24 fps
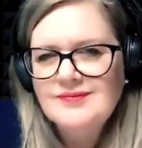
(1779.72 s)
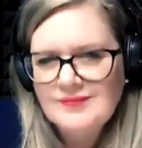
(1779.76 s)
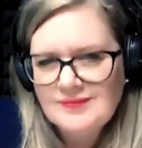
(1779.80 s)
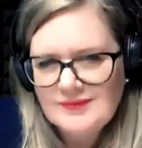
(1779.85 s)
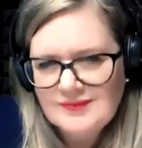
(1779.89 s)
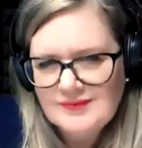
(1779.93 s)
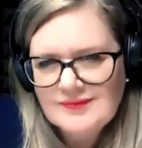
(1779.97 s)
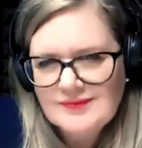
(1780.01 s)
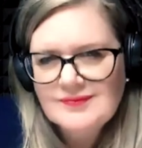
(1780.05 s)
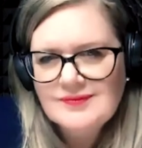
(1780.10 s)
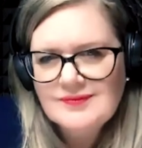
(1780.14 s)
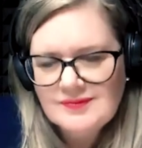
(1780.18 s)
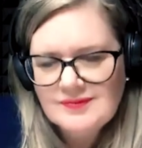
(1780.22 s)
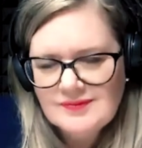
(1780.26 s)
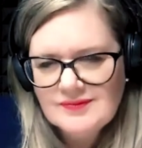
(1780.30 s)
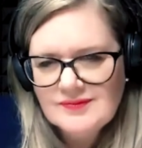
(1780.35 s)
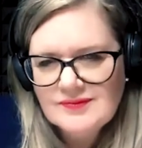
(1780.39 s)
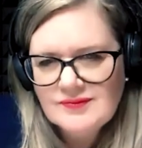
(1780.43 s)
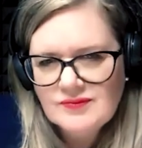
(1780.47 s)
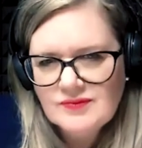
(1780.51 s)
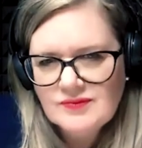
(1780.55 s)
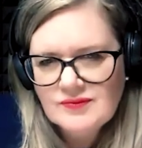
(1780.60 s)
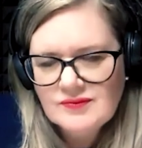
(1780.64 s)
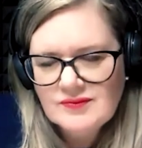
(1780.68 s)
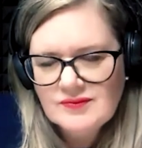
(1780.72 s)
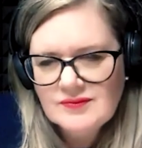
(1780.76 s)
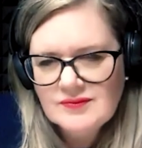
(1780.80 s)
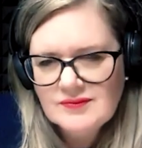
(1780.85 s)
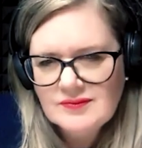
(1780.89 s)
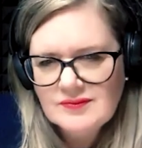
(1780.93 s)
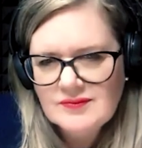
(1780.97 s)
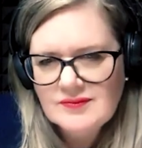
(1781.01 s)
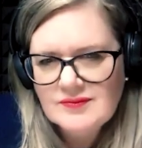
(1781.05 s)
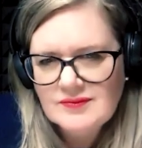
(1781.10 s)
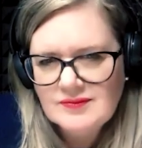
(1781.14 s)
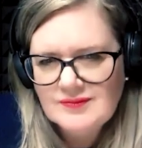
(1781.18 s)
So it's a
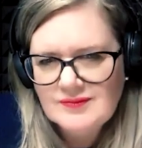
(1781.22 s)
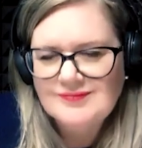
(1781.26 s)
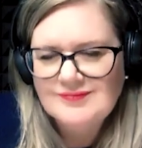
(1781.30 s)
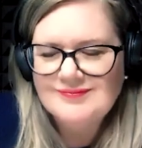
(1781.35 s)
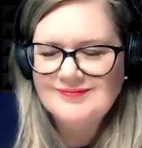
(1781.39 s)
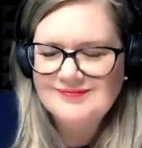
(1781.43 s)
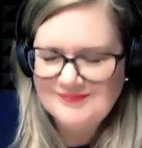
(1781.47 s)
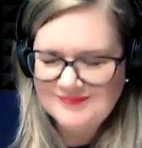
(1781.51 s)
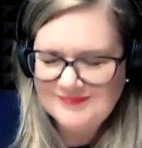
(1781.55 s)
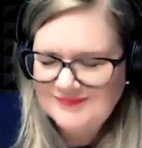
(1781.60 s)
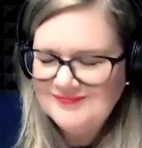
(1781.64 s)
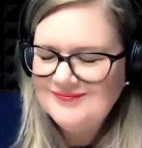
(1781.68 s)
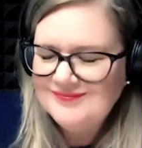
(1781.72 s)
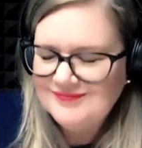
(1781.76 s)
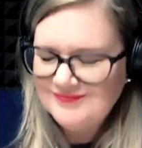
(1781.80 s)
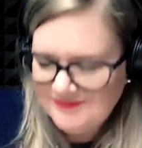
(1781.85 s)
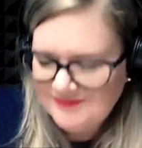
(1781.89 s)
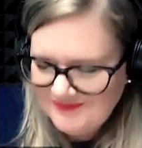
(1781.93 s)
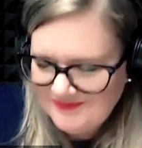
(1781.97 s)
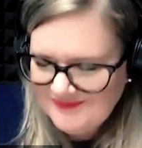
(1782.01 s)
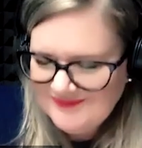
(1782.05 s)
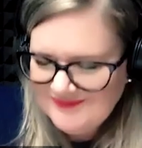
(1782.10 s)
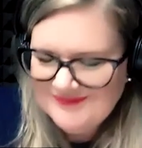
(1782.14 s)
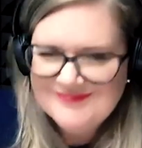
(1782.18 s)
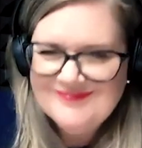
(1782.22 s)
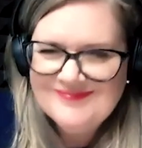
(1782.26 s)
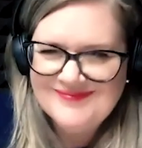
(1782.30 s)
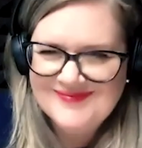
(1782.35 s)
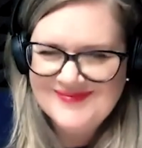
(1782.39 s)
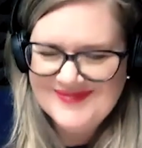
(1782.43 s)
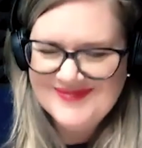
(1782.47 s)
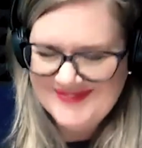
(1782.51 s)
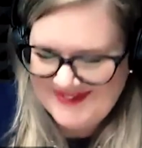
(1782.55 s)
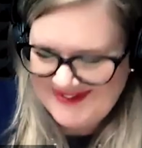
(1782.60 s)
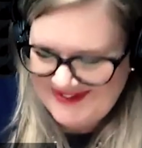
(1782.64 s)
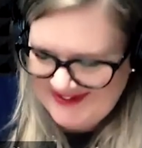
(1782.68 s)
win-win-win. Mm-hmm. Everybody wins.
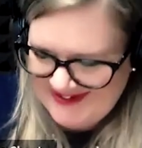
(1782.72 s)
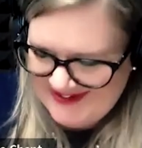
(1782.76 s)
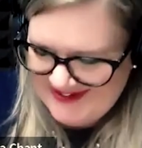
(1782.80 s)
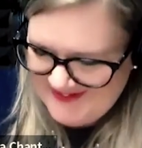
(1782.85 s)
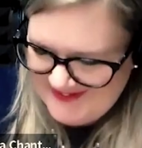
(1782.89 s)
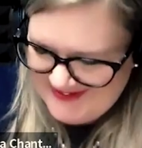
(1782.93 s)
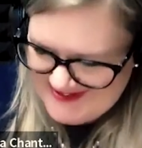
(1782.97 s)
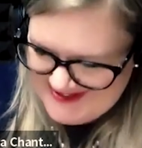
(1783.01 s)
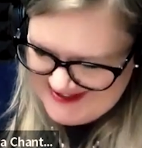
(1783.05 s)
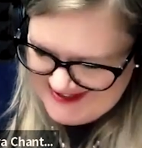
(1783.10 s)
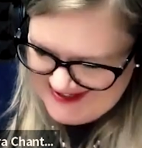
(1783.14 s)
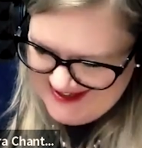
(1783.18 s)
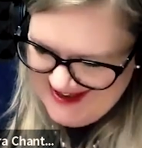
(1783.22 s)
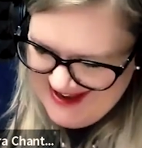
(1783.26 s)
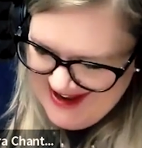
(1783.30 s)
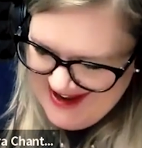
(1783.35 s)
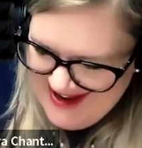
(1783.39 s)
I love it.